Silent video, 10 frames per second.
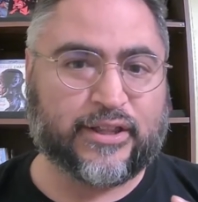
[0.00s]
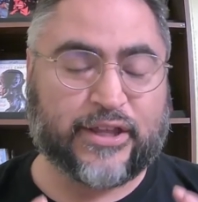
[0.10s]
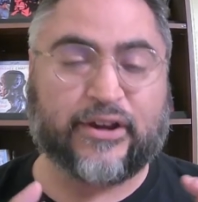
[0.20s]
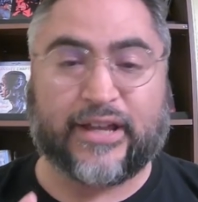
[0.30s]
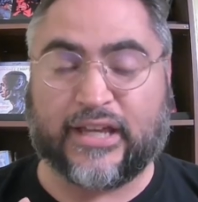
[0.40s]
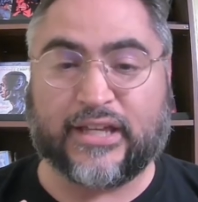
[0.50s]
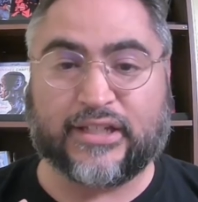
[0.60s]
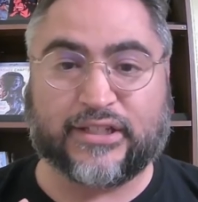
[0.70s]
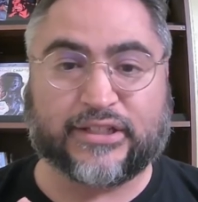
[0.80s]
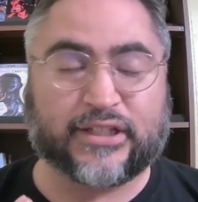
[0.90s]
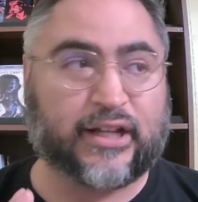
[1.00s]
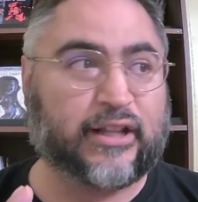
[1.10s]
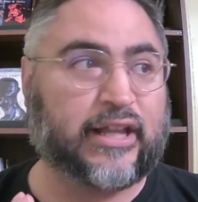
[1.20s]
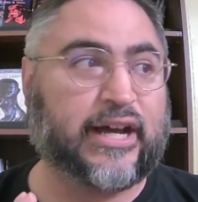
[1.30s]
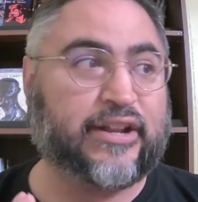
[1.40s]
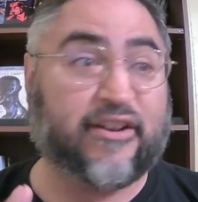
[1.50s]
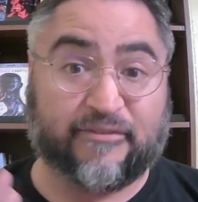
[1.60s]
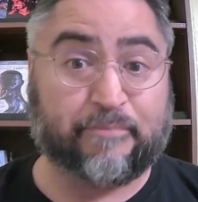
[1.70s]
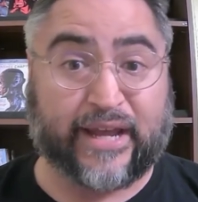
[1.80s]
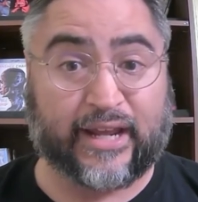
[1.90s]
there is a lot
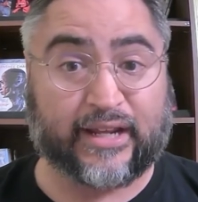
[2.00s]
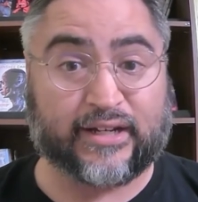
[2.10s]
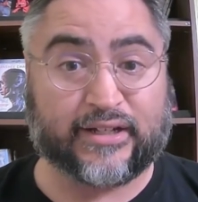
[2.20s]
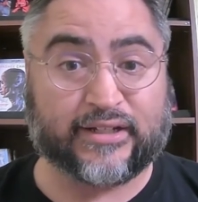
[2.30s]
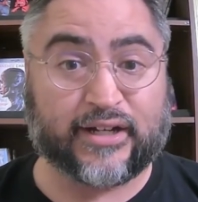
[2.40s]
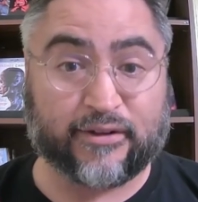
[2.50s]
of pain,